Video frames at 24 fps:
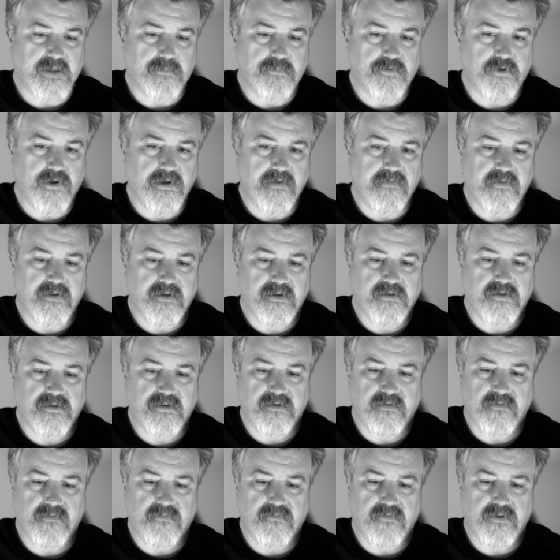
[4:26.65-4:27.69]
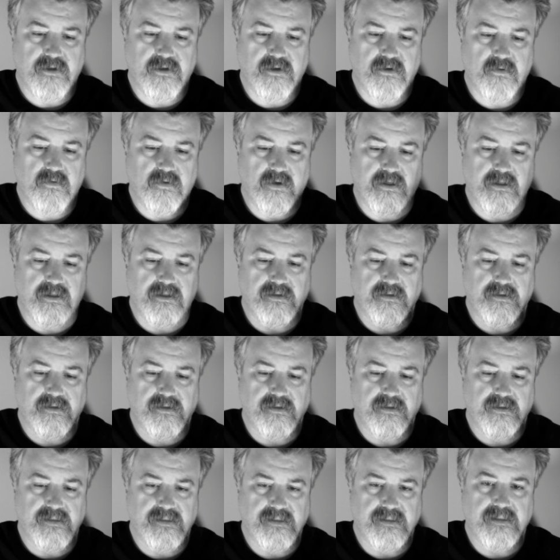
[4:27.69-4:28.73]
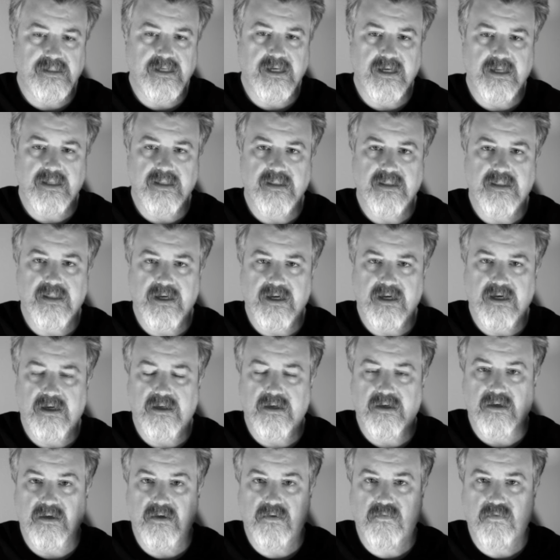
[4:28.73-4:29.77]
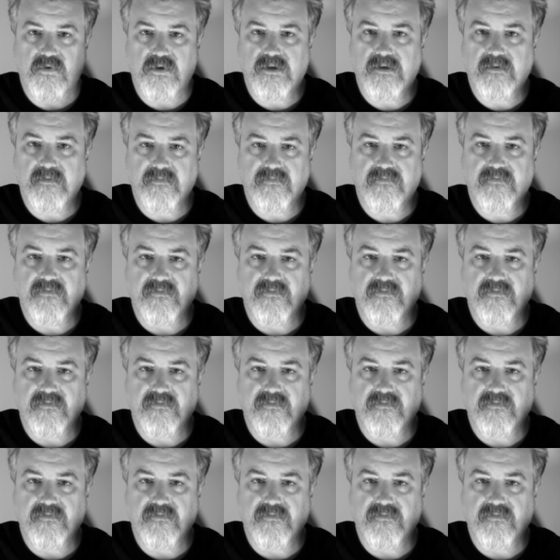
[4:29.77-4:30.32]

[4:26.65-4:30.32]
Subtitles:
previous video, I had said that one of